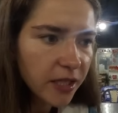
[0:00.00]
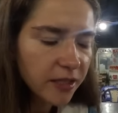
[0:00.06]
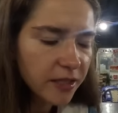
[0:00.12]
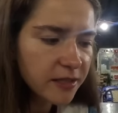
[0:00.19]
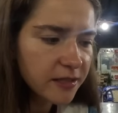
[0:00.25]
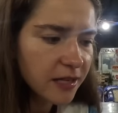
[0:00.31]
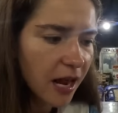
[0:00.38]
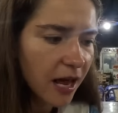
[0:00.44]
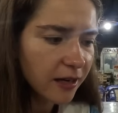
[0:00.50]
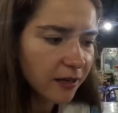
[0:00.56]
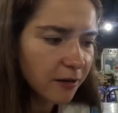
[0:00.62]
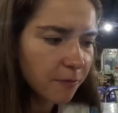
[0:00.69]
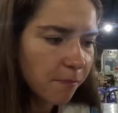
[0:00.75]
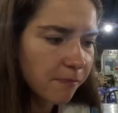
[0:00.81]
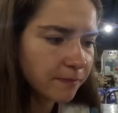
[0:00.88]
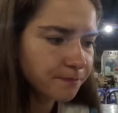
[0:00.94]
It's like
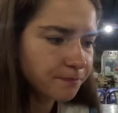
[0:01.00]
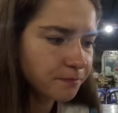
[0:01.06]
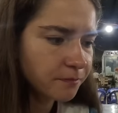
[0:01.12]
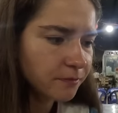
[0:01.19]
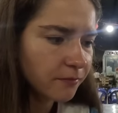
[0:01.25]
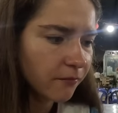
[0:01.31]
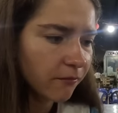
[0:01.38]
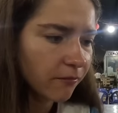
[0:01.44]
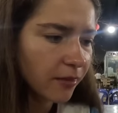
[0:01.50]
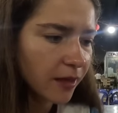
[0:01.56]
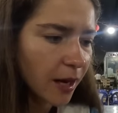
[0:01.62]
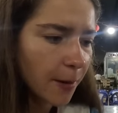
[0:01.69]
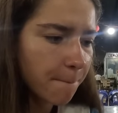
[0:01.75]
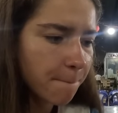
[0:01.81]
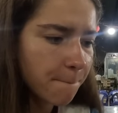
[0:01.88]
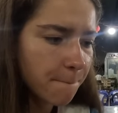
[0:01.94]

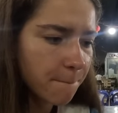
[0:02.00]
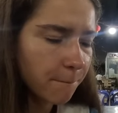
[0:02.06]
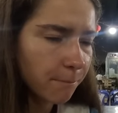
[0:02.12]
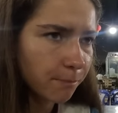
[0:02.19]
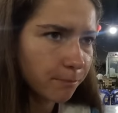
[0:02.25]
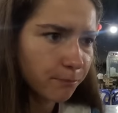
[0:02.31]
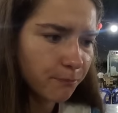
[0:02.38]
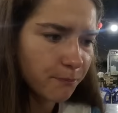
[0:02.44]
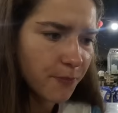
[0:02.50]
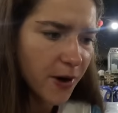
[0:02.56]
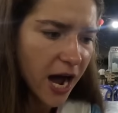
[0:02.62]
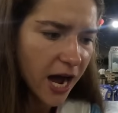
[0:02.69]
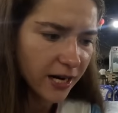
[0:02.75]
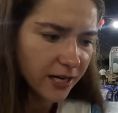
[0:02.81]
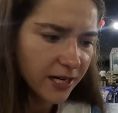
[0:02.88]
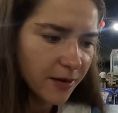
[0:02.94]

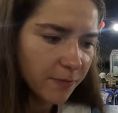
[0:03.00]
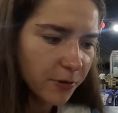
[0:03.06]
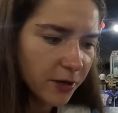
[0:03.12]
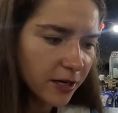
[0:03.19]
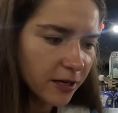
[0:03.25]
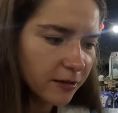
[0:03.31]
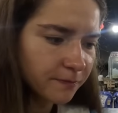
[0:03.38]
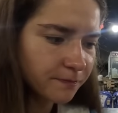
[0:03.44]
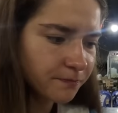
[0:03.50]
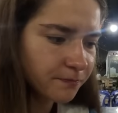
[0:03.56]
pineapple